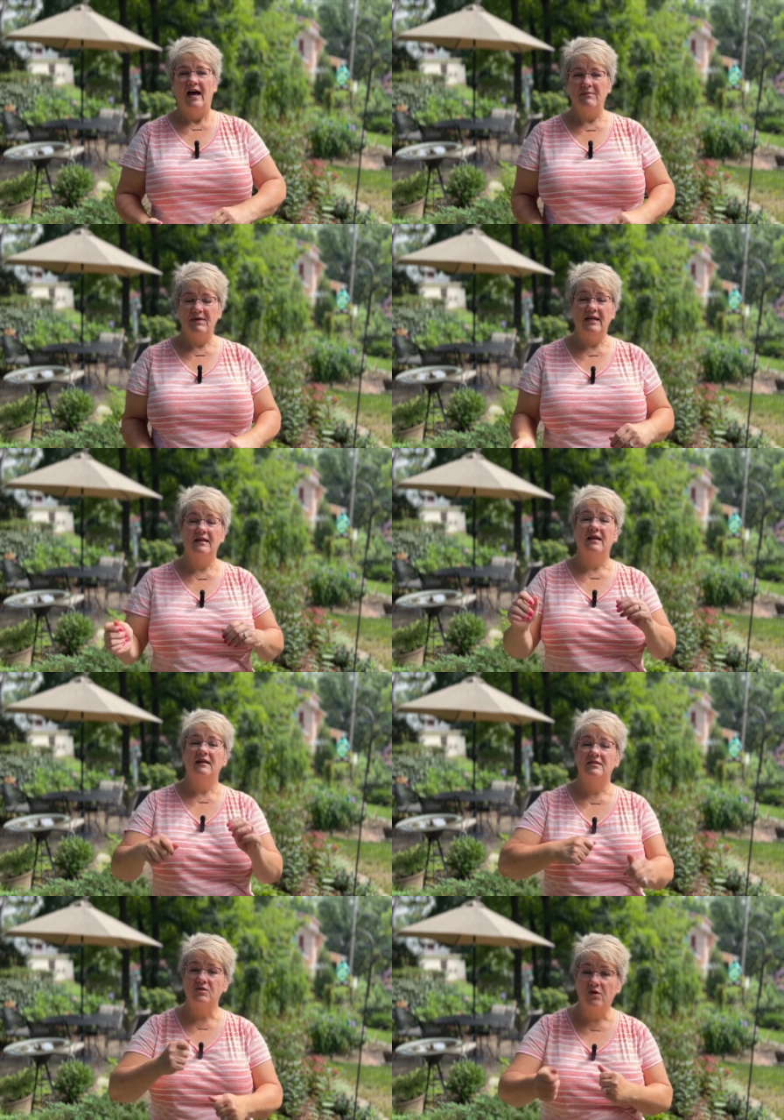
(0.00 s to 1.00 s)
I mean
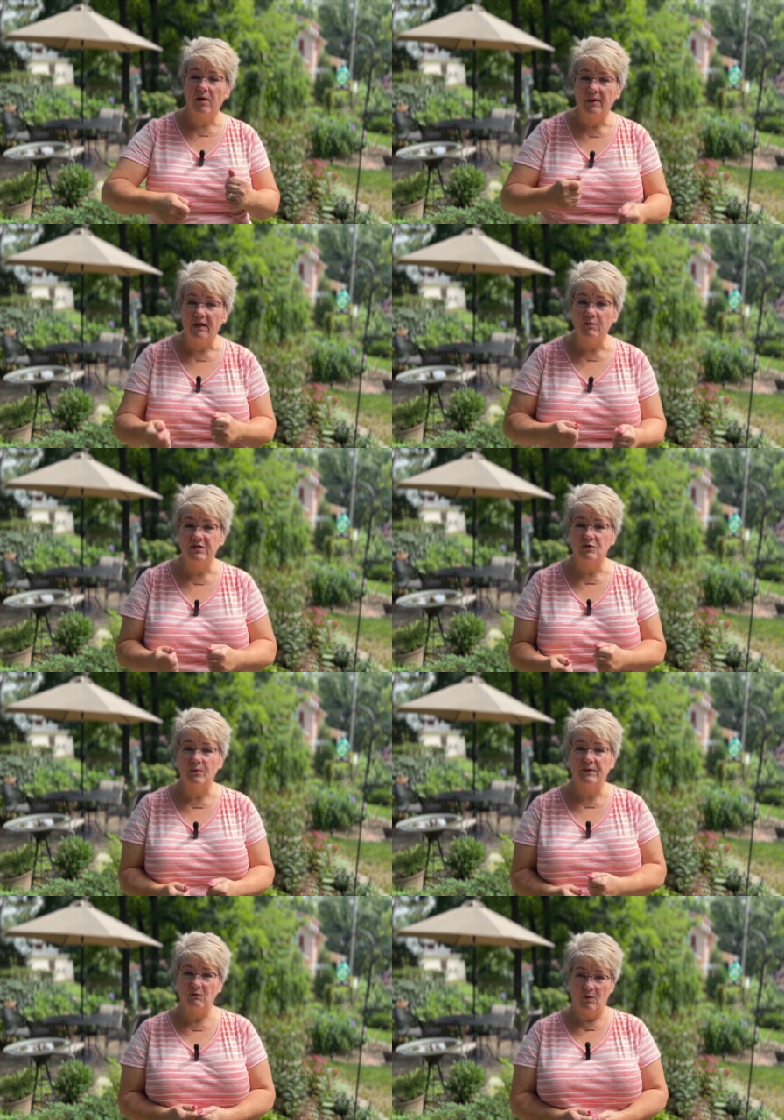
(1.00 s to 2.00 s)
scrub it with
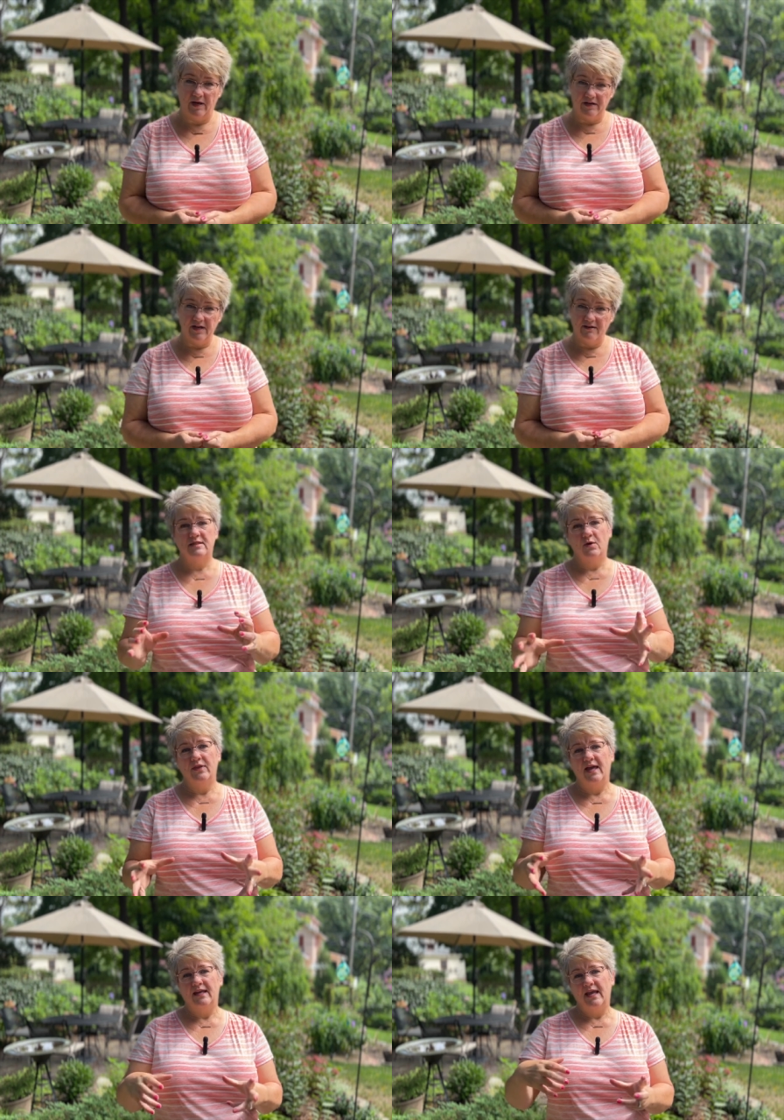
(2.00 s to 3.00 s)
soap and water so
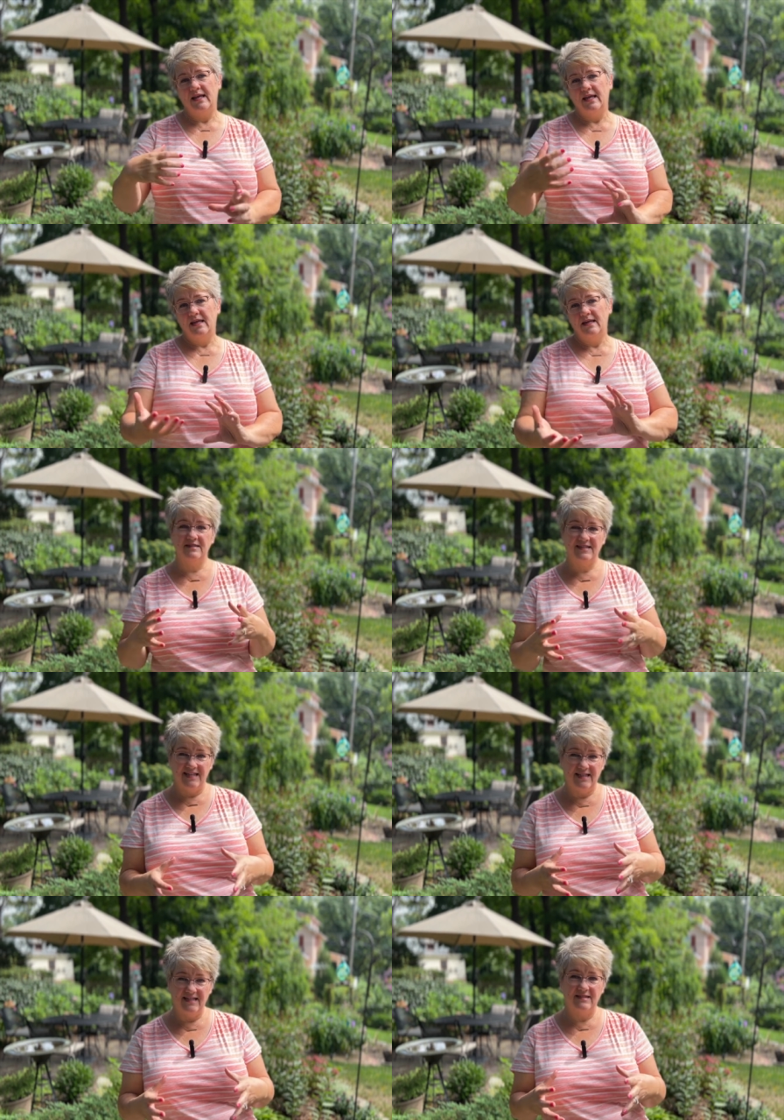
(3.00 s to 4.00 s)
that any
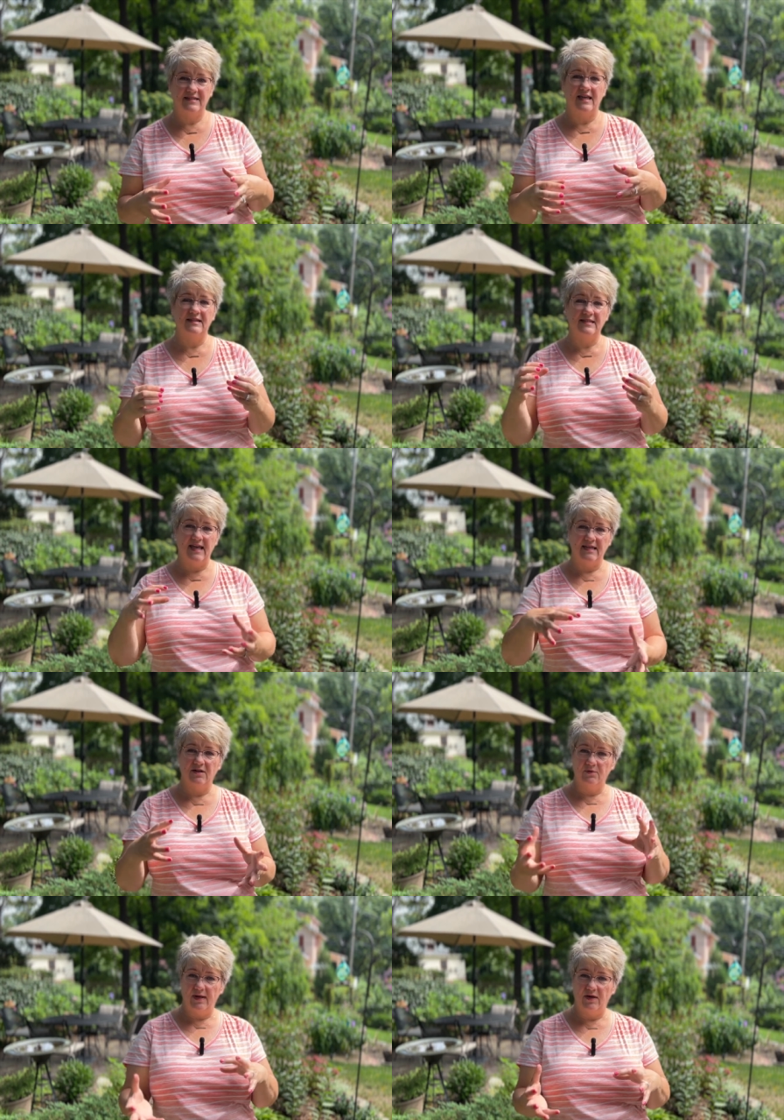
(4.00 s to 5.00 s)
disease that is
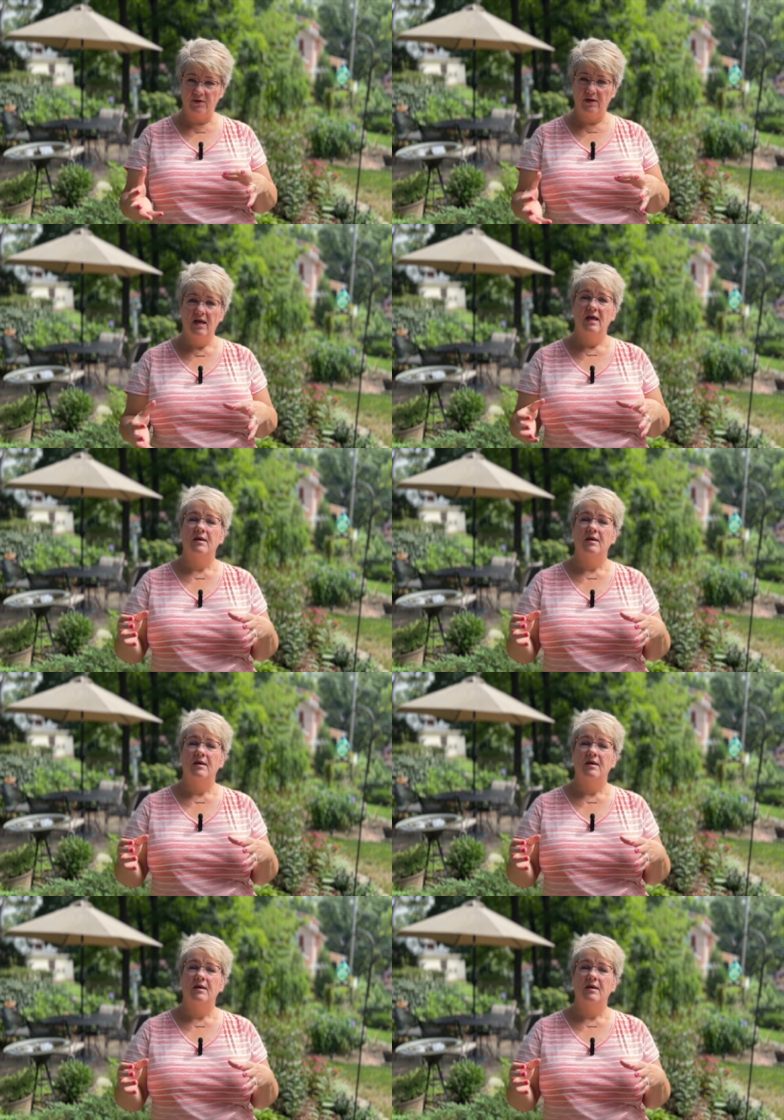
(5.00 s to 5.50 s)
hanging around